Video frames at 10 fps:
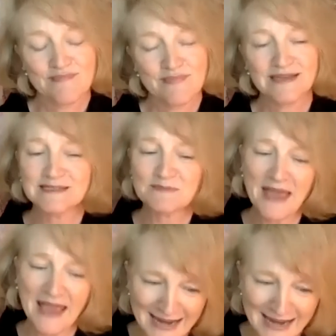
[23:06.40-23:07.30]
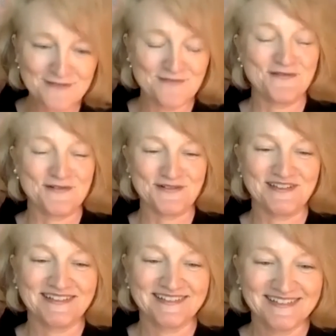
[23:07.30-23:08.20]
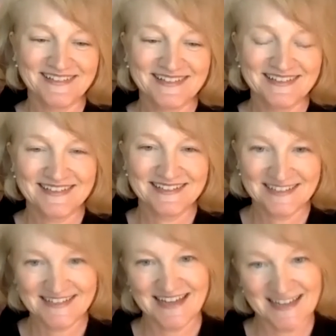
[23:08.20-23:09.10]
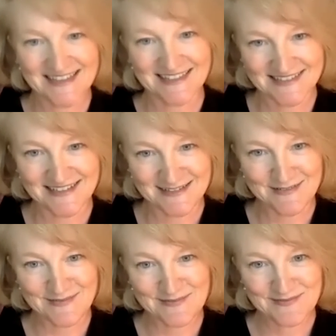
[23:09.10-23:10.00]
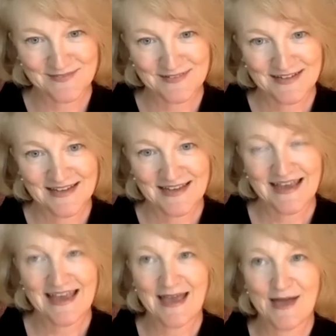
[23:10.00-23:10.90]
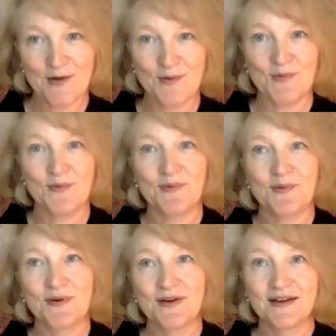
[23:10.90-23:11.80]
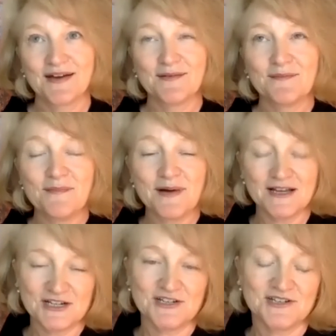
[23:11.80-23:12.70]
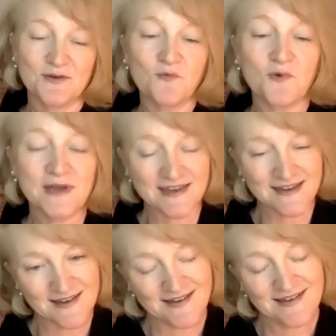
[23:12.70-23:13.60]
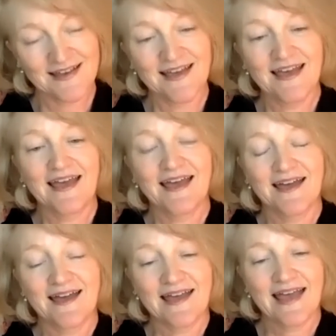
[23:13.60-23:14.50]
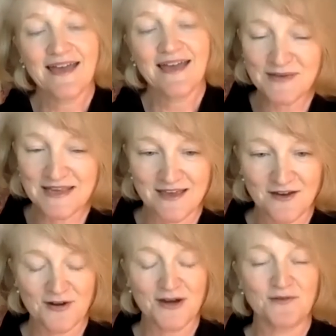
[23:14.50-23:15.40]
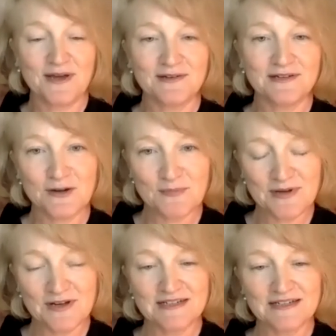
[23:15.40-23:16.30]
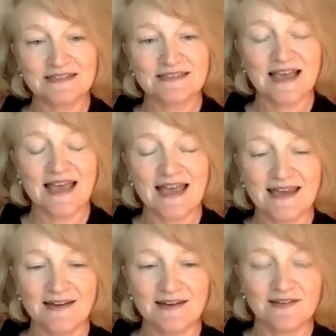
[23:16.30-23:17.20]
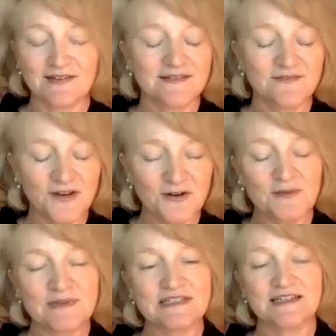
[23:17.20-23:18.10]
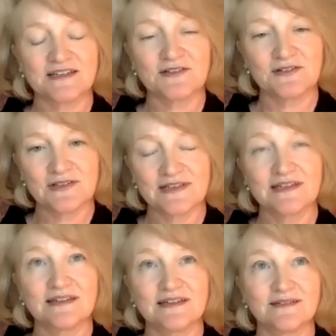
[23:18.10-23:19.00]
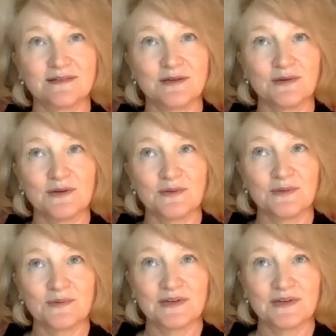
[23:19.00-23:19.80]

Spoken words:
it's painful to take this in, how much we have been carrying around in our bodies, and very particularly, you know,